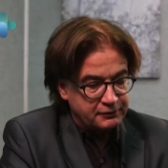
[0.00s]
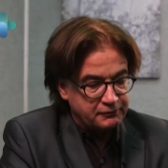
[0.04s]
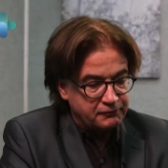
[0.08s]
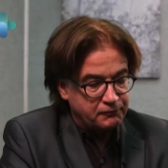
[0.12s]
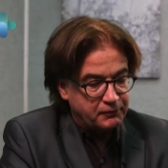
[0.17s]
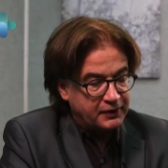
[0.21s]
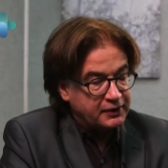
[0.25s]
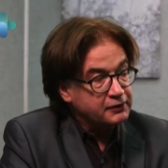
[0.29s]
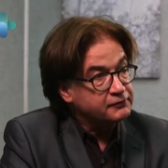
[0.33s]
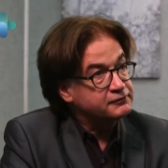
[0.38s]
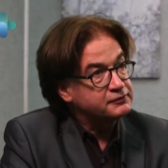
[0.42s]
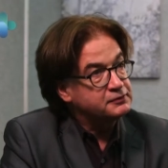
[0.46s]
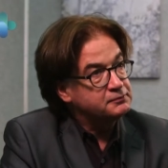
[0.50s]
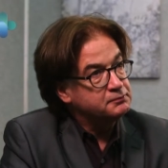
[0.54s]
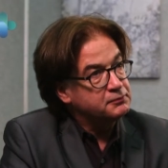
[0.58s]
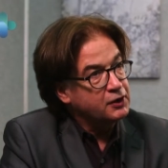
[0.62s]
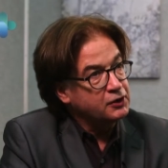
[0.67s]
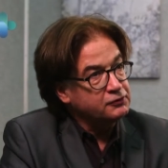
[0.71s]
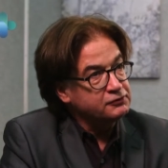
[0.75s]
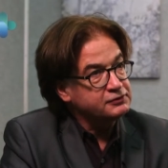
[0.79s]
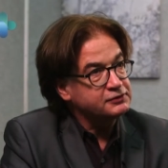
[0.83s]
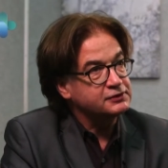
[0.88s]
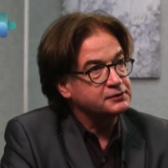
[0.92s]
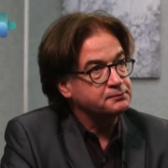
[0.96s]
One of the
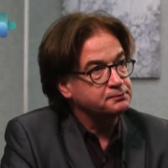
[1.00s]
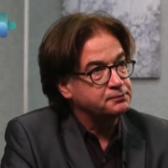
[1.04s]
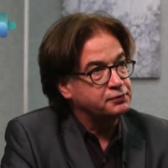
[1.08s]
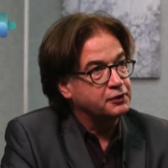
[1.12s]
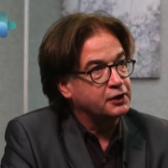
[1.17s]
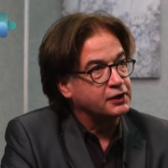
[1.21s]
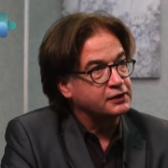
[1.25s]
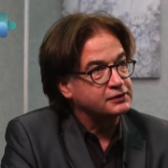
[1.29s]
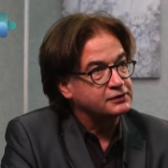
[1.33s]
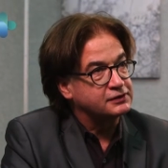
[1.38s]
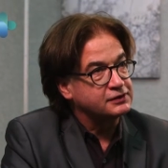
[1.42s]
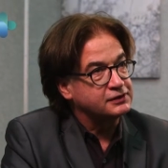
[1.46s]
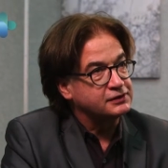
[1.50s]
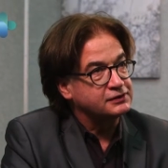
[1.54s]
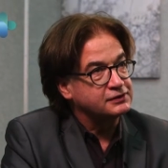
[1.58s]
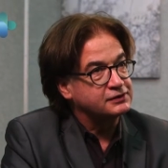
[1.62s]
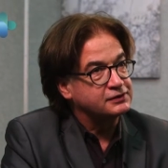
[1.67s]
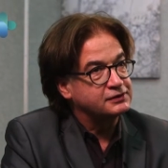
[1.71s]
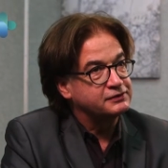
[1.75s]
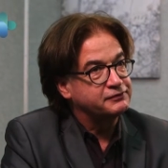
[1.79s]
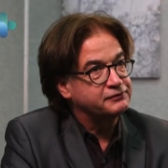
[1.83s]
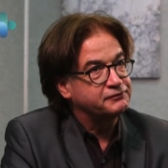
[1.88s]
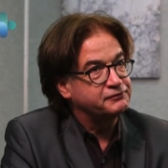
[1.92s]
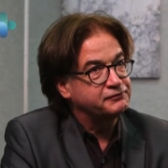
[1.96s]
most important
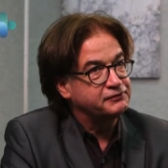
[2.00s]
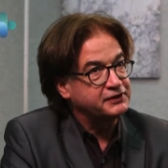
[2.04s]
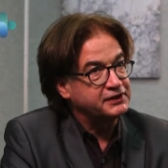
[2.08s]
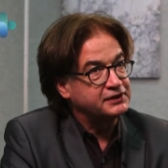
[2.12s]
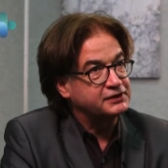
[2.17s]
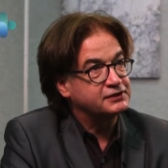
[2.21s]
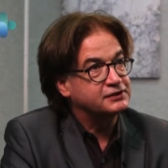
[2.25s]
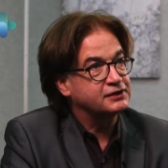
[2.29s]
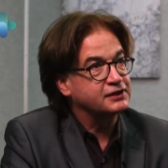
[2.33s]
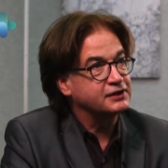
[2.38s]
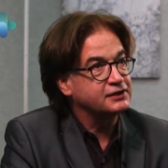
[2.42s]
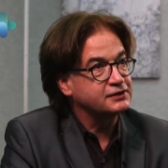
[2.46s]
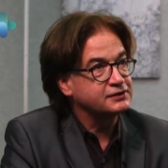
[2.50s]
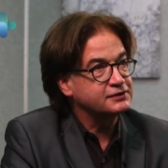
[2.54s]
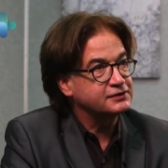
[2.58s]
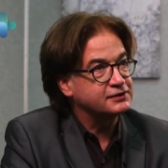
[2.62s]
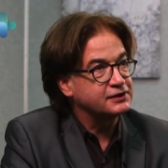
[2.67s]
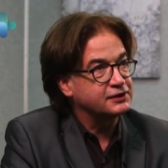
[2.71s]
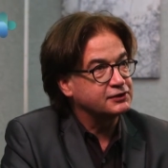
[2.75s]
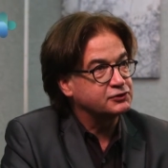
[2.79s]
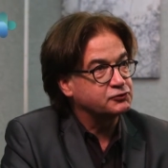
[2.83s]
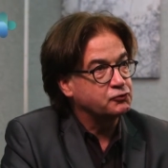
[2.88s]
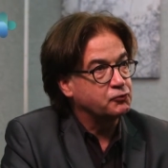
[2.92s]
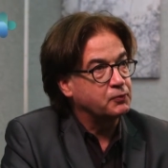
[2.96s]
features
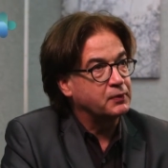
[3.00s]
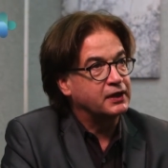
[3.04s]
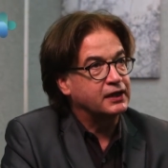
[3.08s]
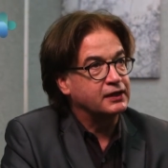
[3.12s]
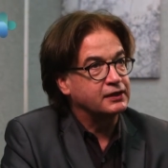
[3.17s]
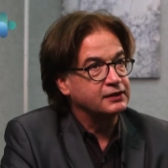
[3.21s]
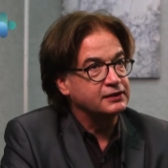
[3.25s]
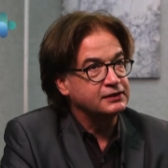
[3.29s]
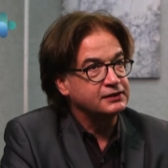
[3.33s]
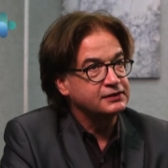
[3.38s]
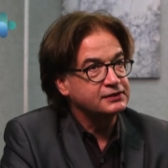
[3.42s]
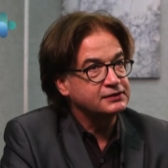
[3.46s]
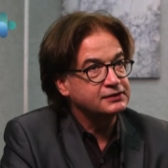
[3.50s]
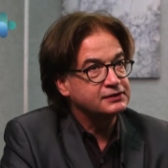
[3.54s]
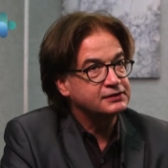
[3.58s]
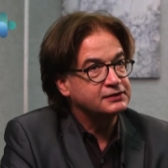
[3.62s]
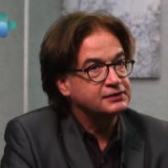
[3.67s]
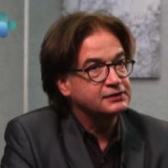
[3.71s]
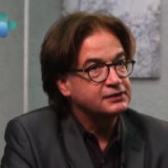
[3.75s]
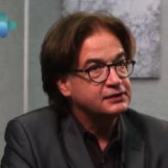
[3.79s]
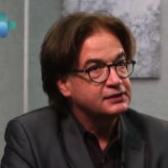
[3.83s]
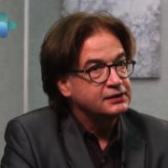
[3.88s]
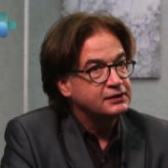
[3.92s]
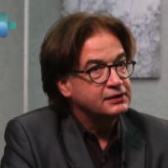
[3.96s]
as well is
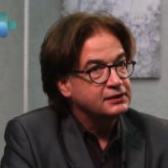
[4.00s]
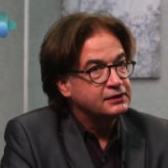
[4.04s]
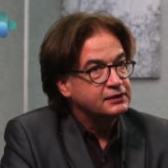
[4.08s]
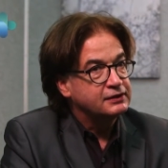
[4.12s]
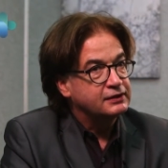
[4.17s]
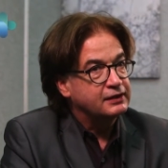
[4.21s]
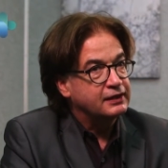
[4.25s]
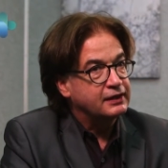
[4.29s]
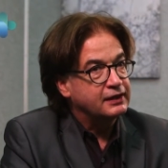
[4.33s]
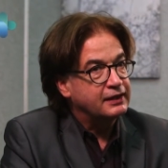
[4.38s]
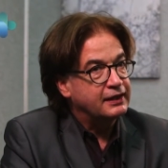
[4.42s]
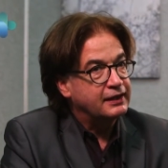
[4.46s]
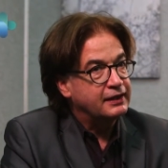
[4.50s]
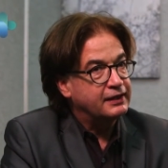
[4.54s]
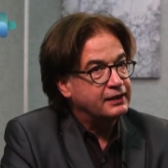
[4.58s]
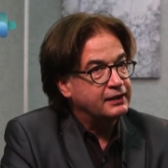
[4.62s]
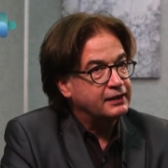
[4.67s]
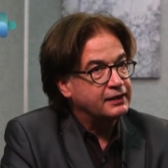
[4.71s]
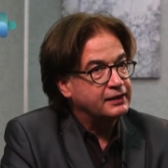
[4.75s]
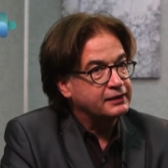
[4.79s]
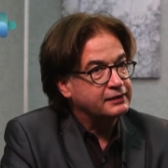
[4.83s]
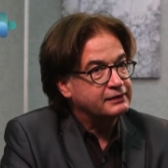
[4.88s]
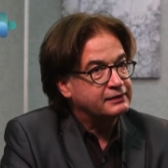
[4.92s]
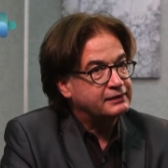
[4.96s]

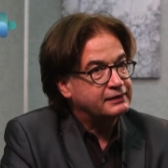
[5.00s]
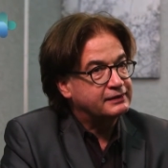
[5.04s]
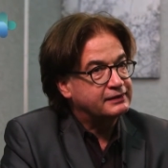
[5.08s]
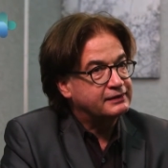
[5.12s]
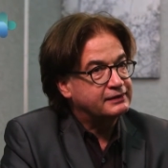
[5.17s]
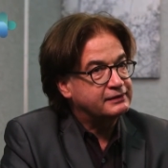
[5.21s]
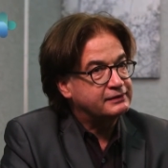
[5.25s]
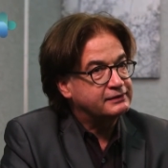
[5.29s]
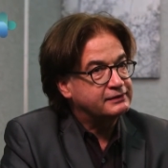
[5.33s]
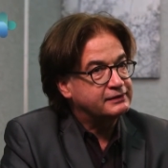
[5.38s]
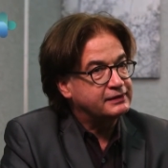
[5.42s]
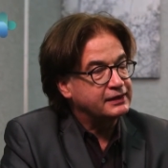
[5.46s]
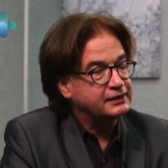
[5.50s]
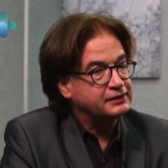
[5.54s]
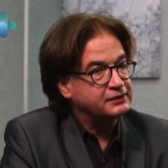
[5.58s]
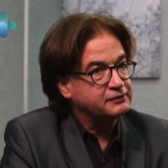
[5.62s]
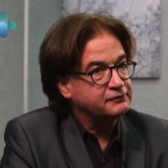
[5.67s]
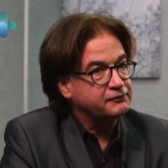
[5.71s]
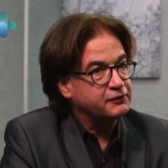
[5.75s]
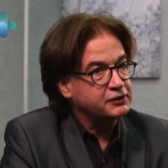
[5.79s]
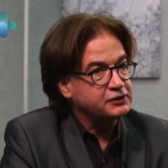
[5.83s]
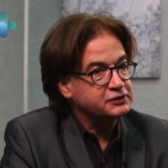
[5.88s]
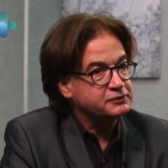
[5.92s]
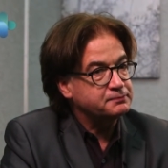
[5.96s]
uh, that the
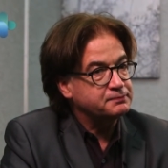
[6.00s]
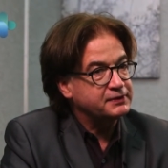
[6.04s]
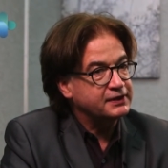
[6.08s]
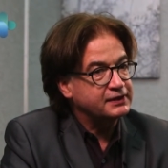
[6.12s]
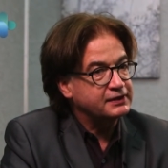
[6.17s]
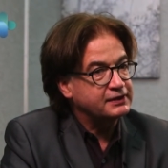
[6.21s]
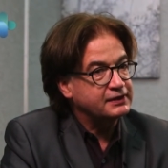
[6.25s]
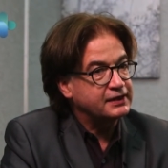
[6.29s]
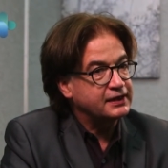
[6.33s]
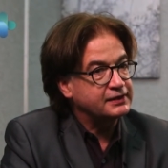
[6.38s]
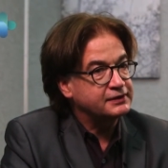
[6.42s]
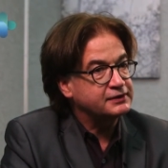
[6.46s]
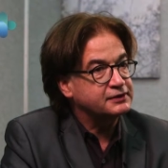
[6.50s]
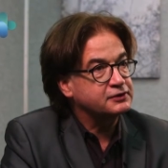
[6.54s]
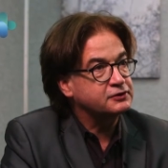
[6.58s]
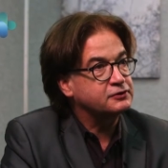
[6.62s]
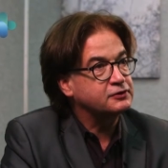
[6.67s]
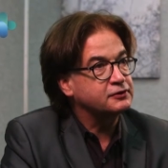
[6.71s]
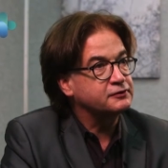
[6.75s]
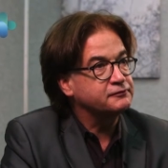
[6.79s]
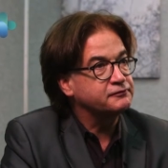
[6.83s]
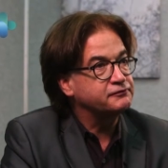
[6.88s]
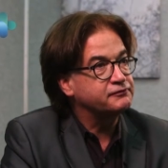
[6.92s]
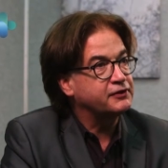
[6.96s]
WatchPAT get the
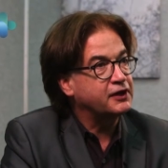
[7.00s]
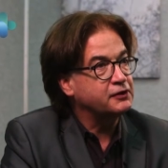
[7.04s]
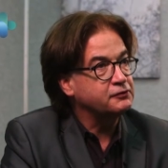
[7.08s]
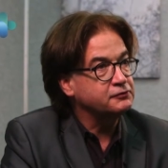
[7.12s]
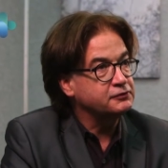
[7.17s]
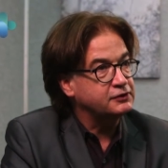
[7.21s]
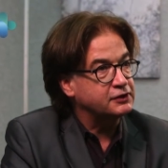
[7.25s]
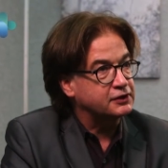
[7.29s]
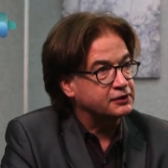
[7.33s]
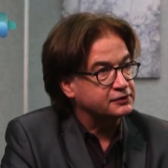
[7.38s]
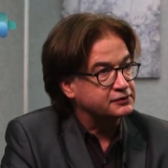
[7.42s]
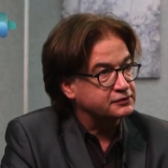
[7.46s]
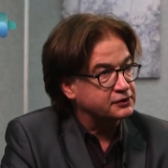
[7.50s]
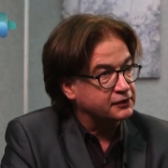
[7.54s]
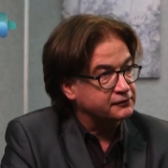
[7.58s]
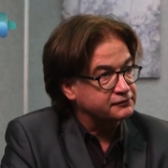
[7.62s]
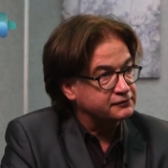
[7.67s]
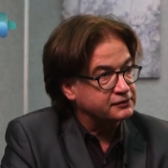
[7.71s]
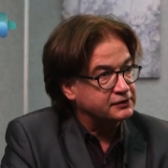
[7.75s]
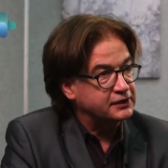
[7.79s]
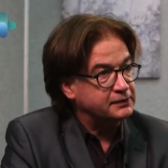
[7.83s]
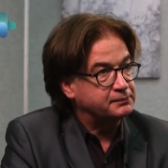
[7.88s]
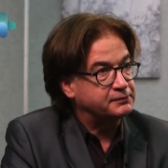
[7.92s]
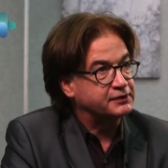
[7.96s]
confounders of
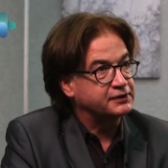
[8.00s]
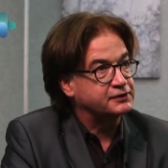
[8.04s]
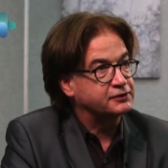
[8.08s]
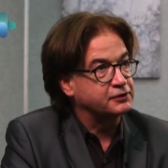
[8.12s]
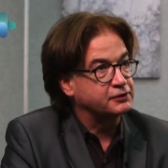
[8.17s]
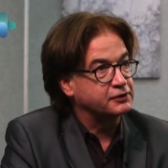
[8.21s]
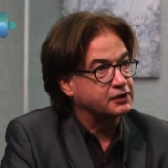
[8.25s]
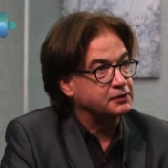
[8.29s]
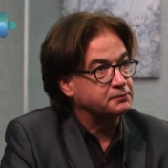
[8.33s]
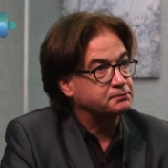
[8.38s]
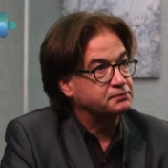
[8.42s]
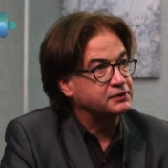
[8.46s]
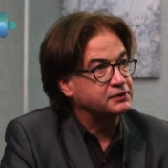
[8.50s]
sleep disordered